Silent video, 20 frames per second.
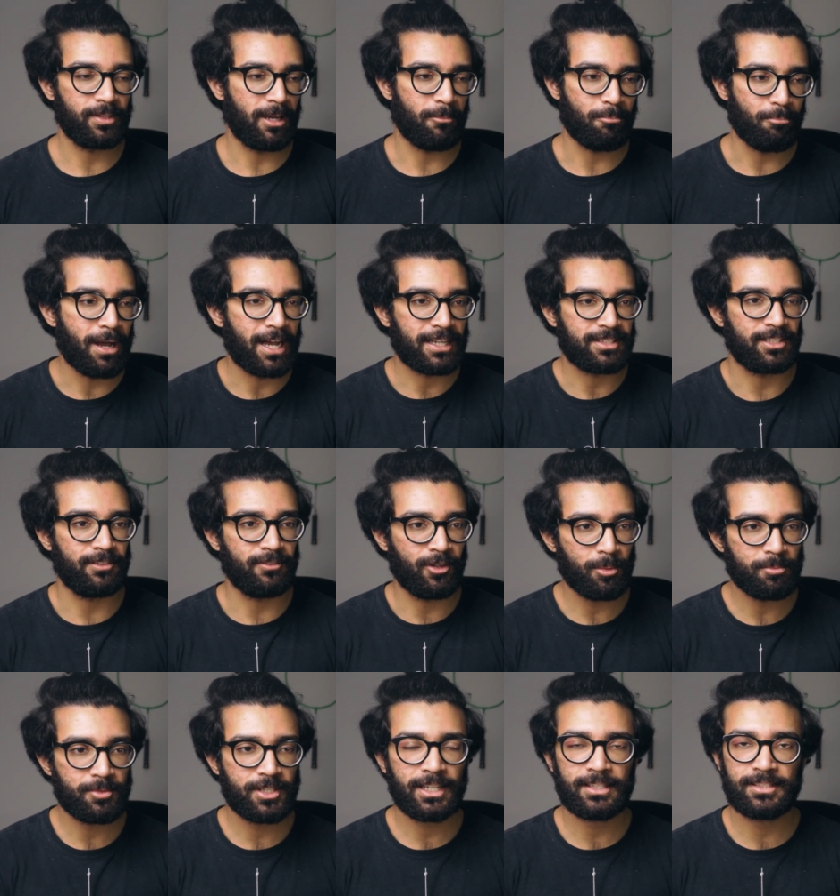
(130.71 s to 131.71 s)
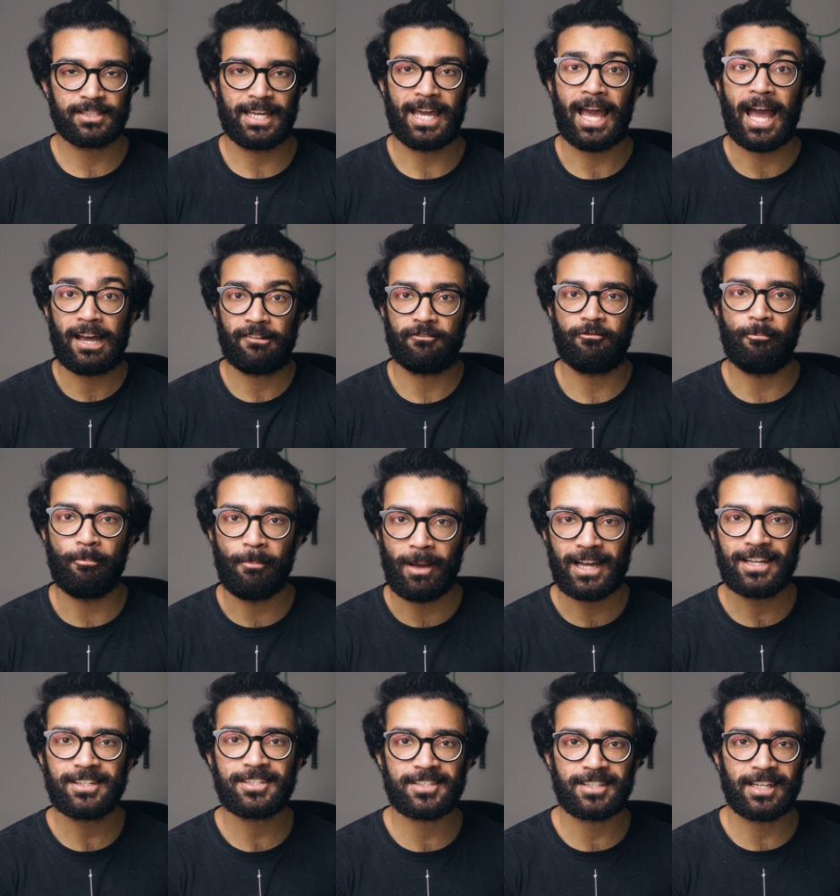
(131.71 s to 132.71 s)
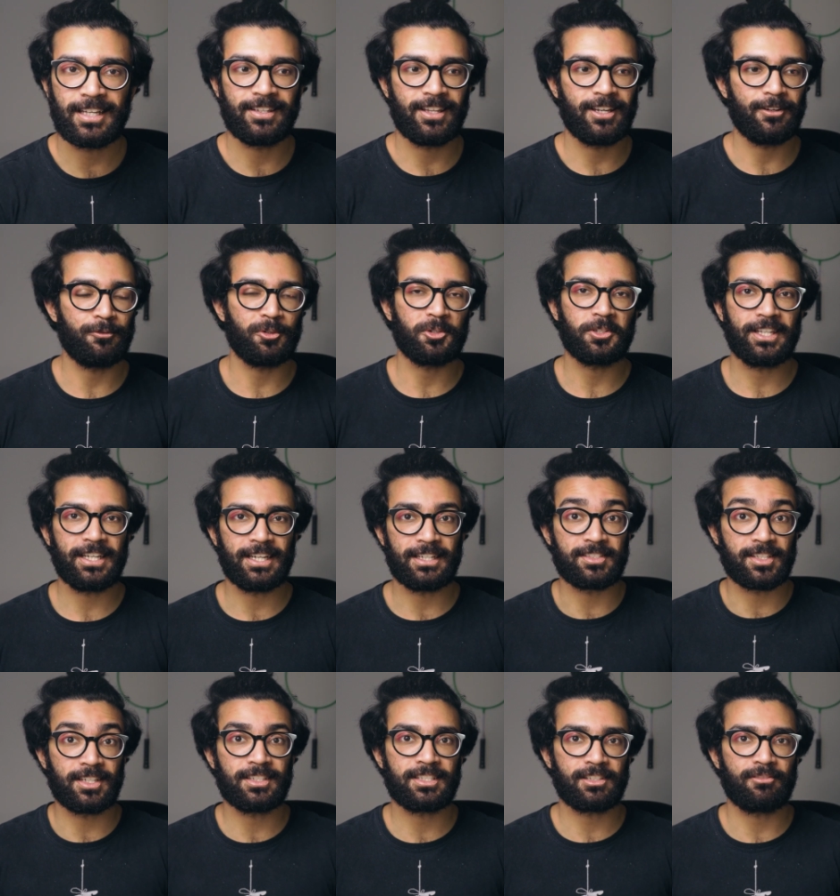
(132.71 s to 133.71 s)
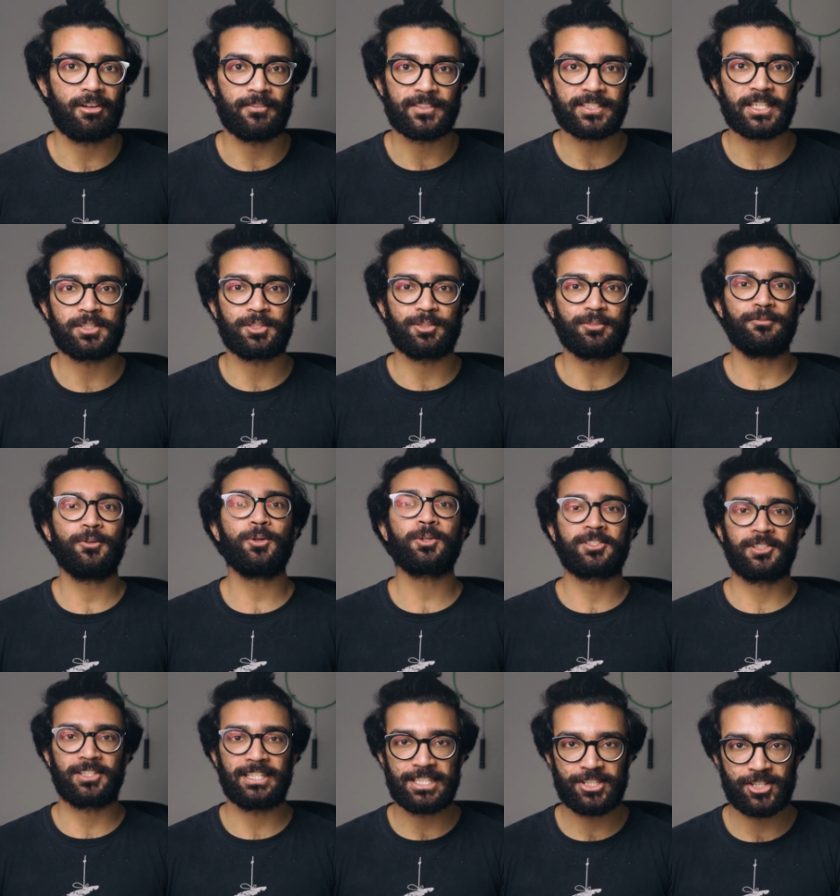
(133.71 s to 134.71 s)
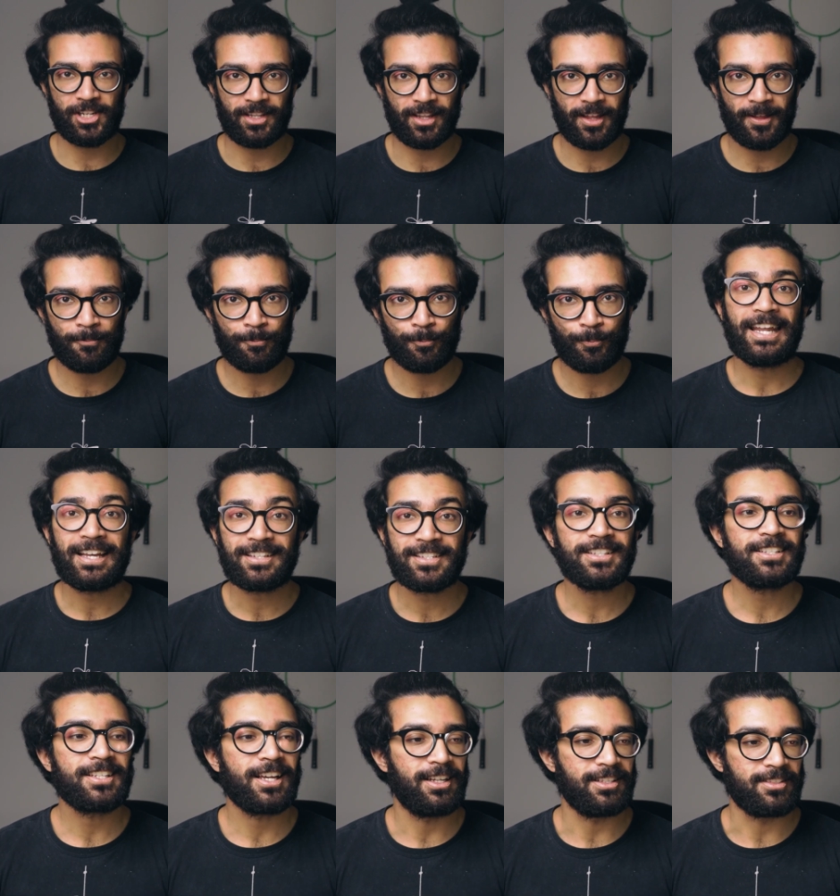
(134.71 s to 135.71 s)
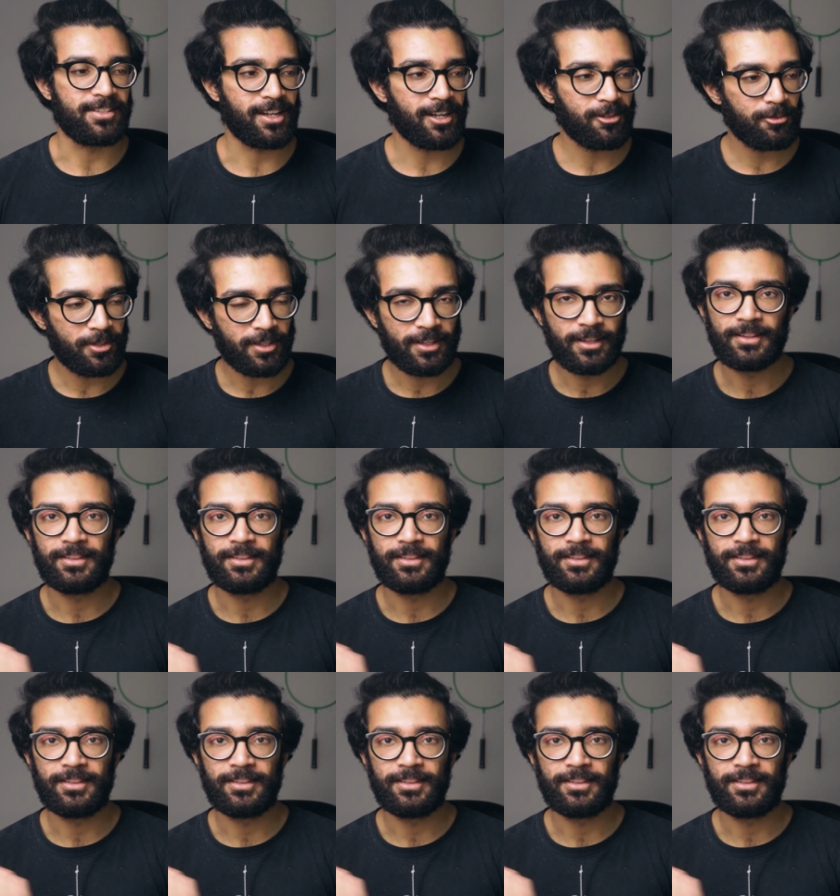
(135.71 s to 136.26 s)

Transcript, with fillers: They're massive objects, they have mass, and therefore they exert a gravitational force on each other. And as it turns out,